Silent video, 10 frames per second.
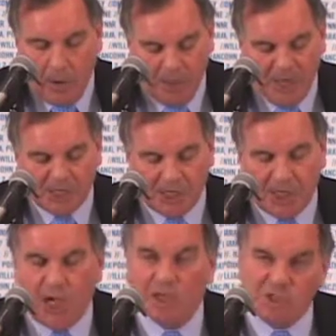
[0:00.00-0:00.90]

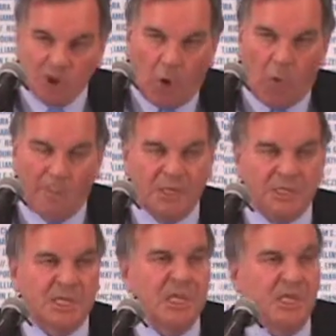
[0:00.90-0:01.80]
basically assault
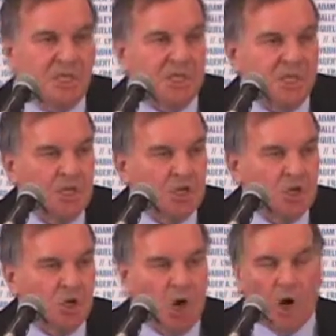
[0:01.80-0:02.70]
weapons in the city of
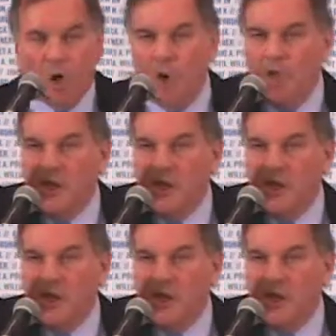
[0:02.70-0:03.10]
Chicago.